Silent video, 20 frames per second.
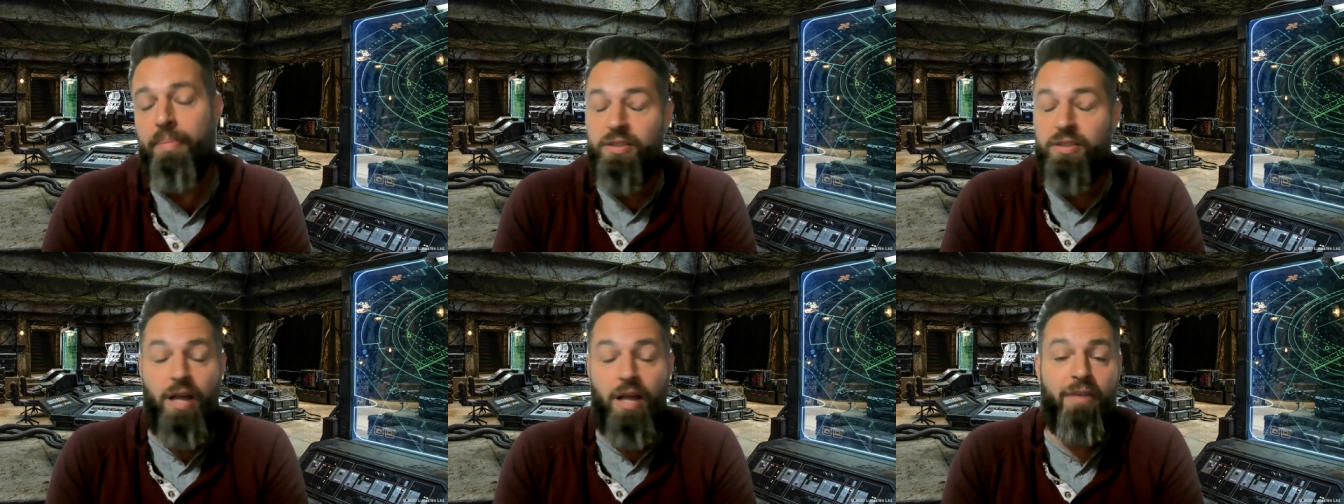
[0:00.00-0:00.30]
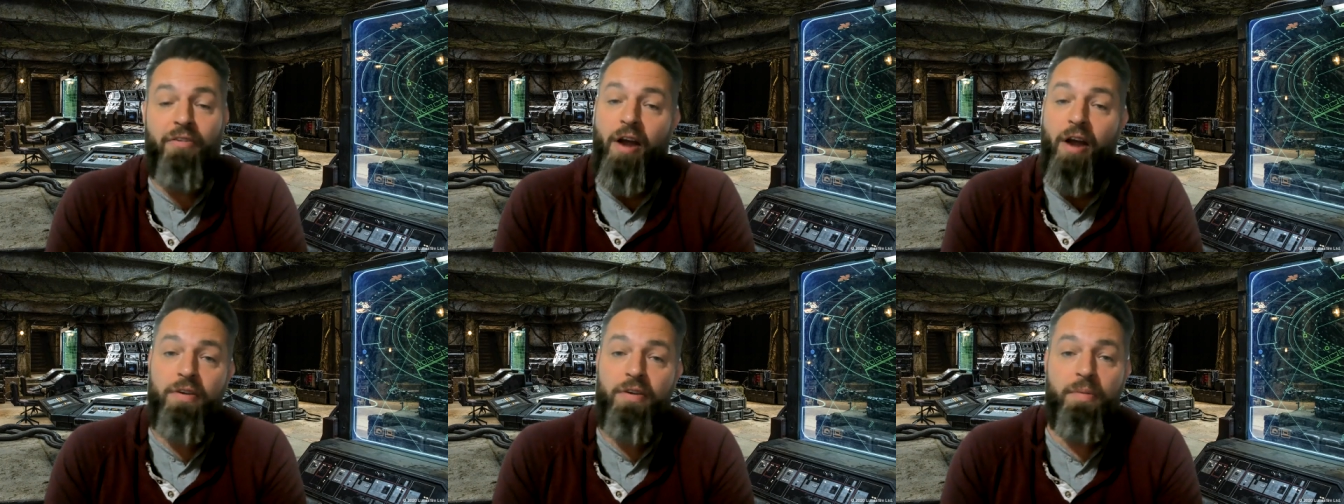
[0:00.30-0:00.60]
It's not
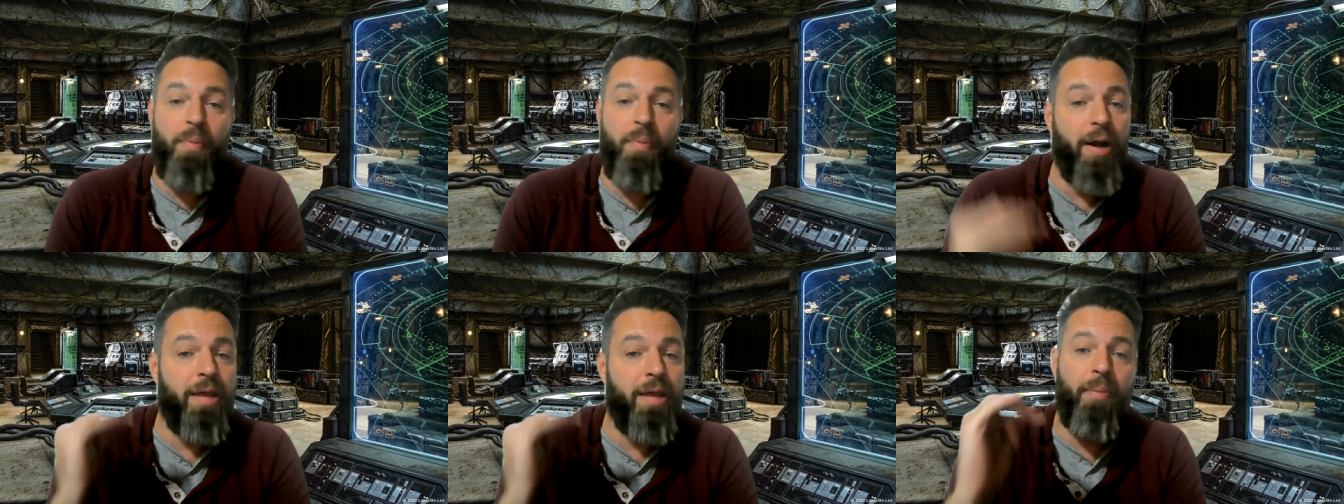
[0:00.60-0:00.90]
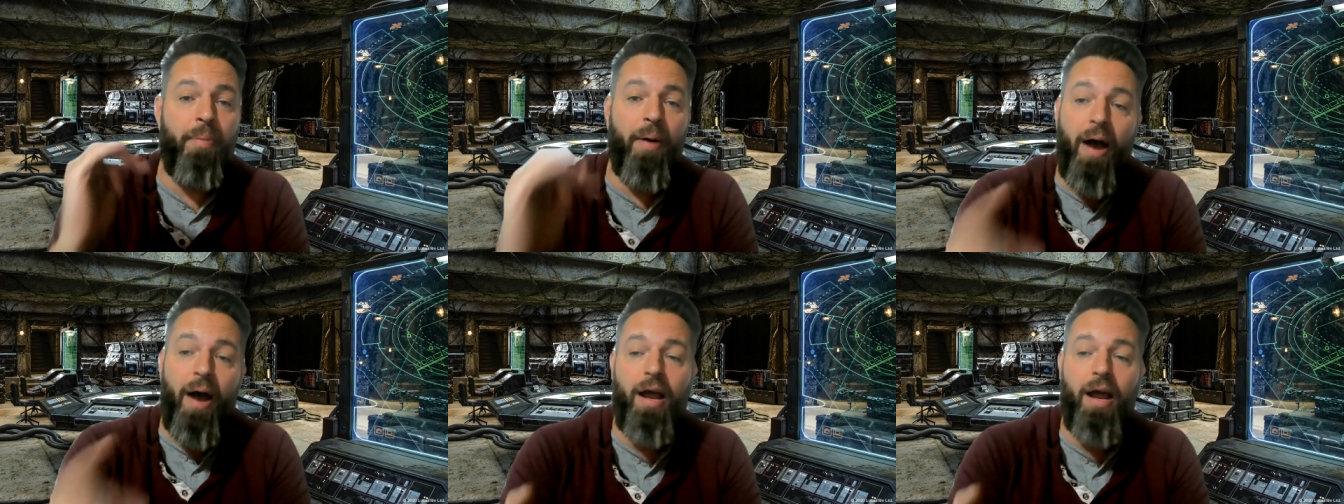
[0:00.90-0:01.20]
for everybody,
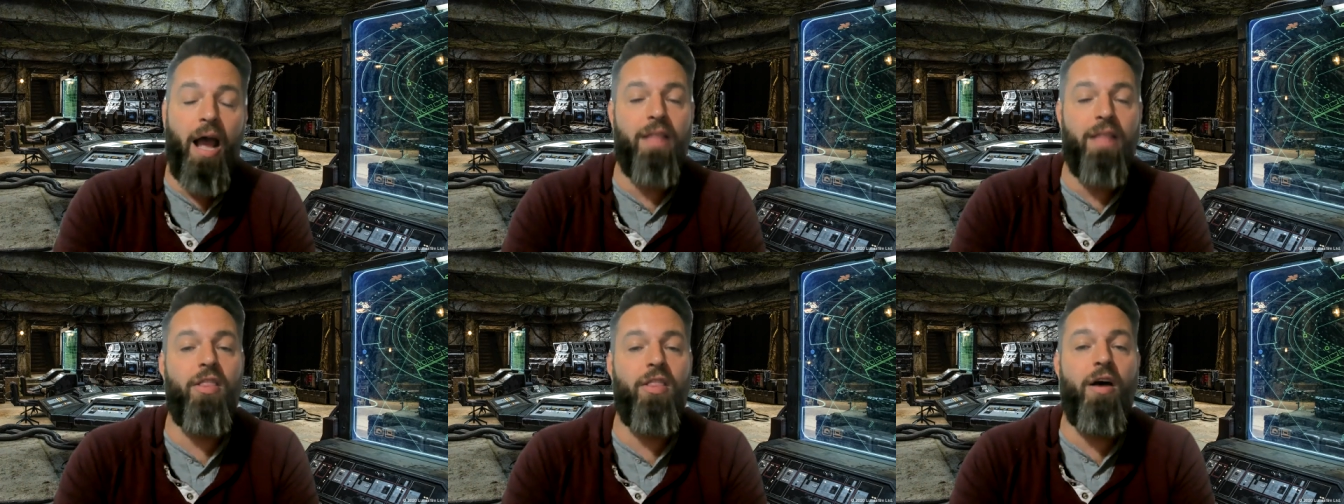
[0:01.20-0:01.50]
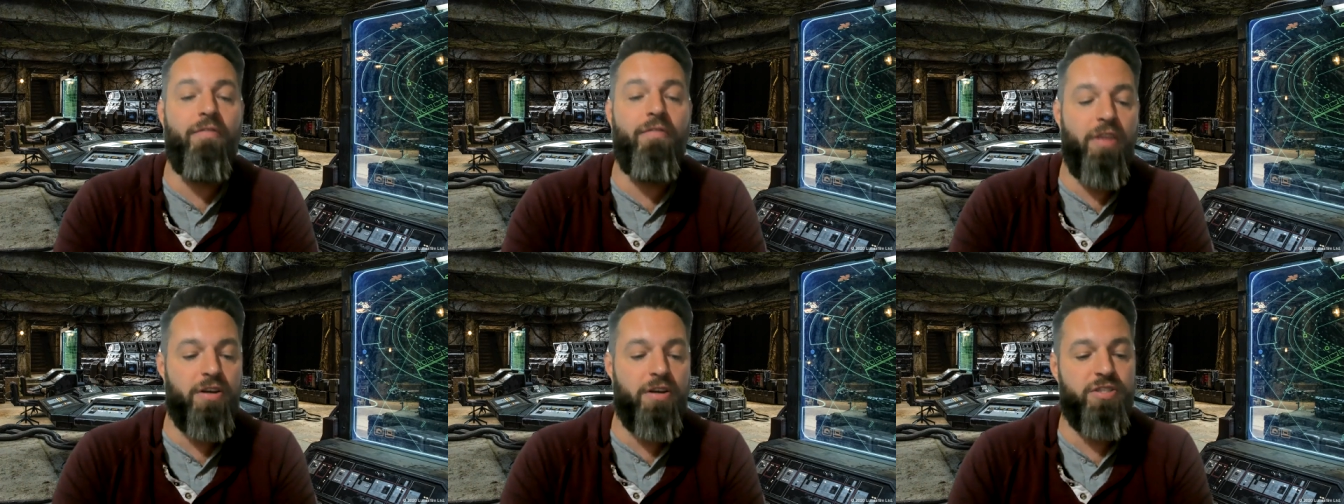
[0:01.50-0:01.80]
but I
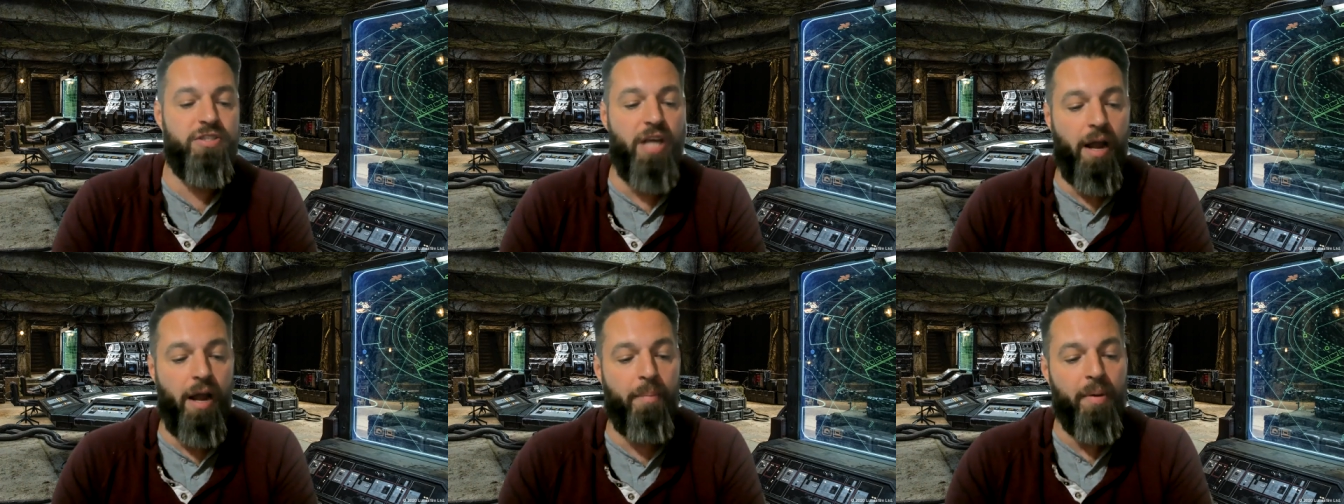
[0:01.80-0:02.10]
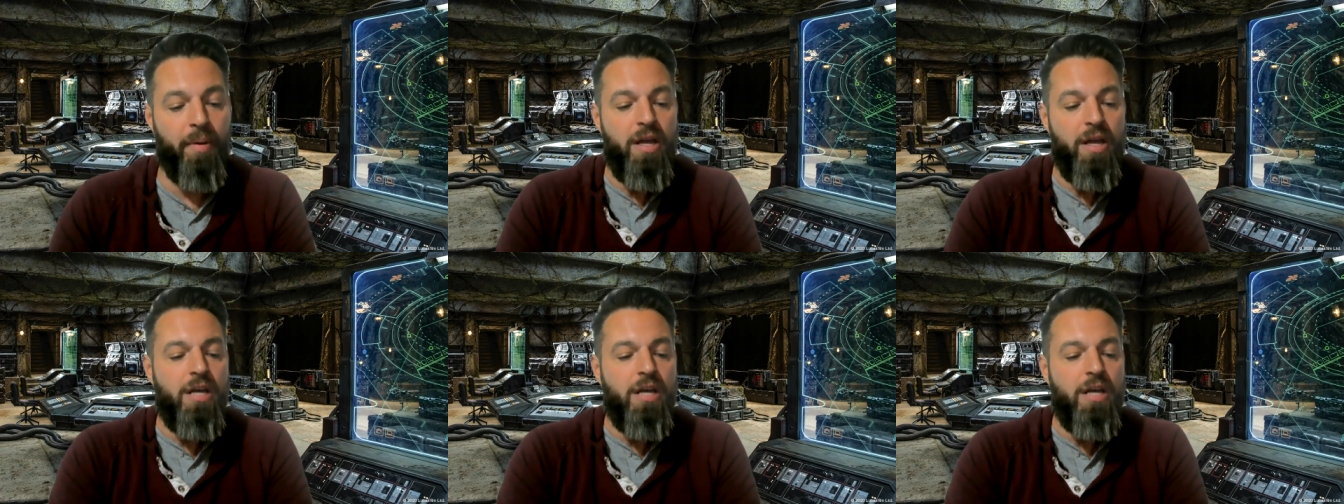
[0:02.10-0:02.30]
love their setup.